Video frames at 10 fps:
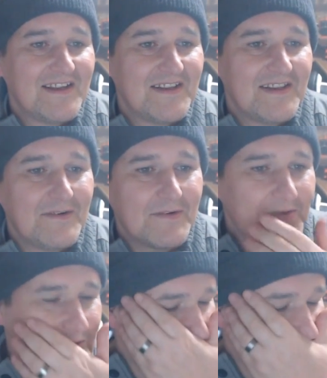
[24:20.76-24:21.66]
There we go.
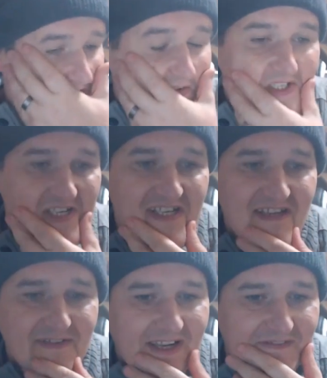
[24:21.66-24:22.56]
New flavors. Let's
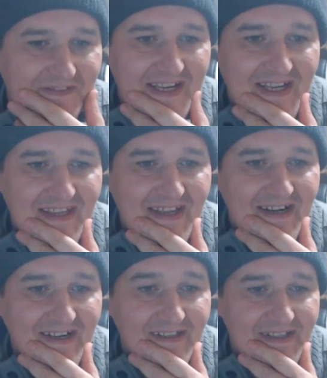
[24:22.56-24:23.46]
see if I can find it
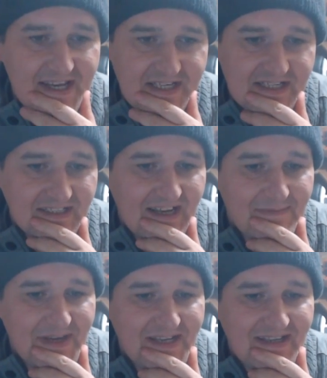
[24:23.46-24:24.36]
there. Yes,
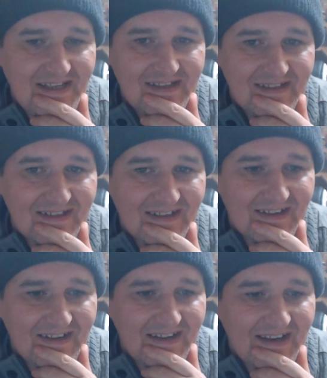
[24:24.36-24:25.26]
I'm 18.
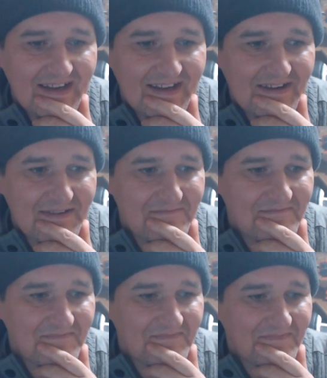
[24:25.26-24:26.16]

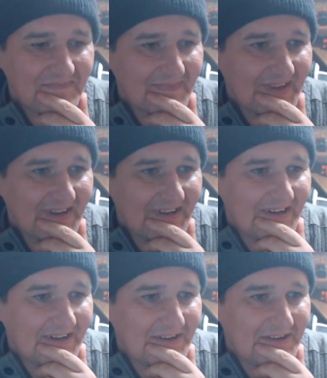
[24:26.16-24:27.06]

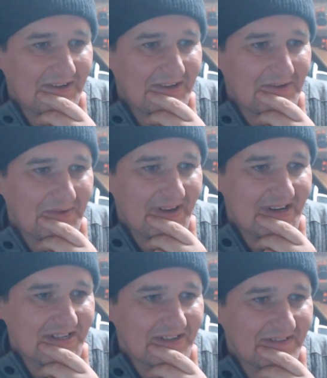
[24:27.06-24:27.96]
Where
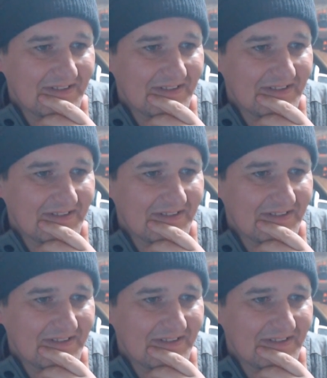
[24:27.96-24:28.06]
is it?